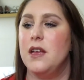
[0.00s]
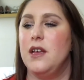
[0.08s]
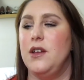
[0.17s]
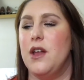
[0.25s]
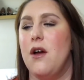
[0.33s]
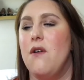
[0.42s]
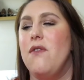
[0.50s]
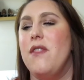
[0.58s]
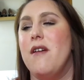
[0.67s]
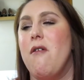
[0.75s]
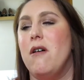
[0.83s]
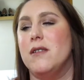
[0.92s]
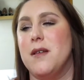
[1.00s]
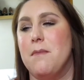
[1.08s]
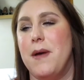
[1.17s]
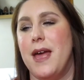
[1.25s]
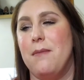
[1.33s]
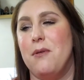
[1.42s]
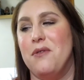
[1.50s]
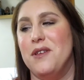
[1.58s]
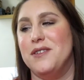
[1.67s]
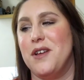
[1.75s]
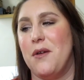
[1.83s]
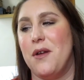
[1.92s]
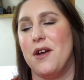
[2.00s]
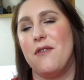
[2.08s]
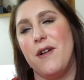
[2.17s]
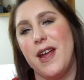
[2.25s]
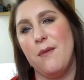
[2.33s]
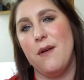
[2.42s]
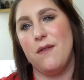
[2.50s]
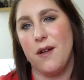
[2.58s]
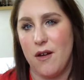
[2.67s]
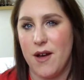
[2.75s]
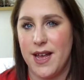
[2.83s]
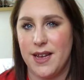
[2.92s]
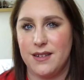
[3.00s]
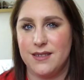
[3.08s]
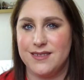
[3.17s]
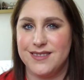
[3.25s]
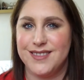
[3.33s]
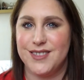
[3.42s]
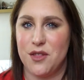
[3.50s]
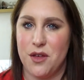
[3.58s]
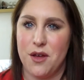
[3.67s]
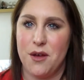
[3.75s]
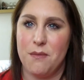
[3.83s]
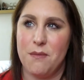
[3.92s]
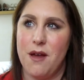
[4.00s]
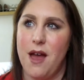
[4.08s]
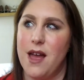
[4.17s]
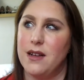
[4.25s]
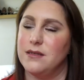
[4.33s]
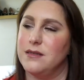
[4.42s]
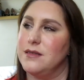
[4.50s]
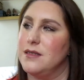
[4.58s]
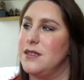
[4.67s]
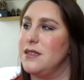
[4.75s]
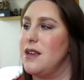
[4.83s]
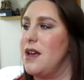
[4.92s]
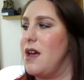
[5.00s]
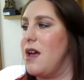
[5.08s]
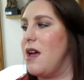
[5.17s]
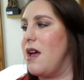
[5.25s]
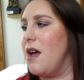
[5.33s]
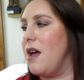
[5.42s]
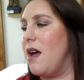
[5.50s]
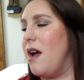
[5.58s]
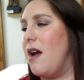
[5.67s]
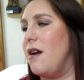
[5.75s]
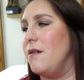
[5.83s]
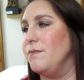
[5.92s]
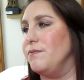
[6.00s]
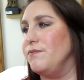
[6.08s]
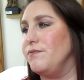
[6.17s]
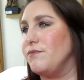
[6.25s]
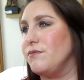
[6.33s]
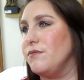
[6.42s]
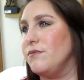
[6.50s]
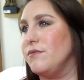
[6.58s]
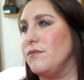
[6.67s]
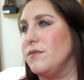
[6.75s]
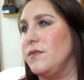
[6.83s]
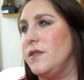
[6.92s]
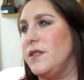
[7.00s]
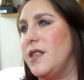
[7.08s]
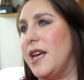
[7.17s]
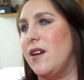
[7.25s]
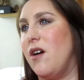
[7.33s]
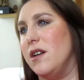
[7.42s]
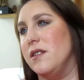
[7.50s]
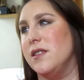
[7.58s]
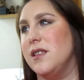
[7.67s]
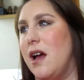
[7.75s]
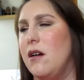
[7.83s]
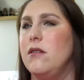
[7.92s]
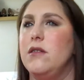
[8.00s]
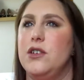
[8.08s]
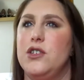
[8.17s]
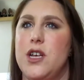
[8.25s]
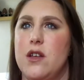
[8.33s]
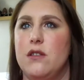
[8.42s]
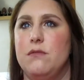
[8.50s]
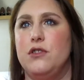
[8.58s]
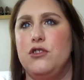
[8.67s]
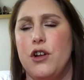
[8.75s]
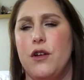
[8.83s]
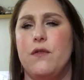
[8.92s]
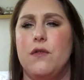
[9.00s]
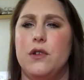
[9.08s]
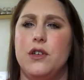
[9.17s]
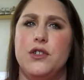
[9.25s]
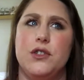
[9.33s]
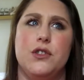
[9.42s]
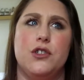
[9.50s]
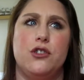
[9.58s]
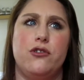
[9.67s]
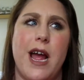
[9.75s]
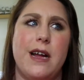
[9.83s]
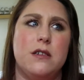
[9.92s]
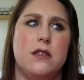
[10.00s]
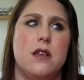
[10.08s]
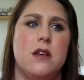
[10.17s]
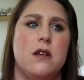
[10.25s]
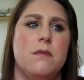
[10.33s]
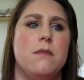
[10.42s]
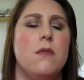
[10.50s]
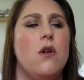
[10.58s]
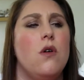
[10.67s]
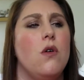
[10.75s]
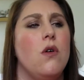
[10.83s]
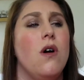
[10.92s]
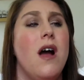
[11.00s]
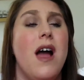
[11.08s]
you know, there are some people that don't agree with lying to them, and um, they kind of say, oh, you should tell them the truth, or you should distract them, or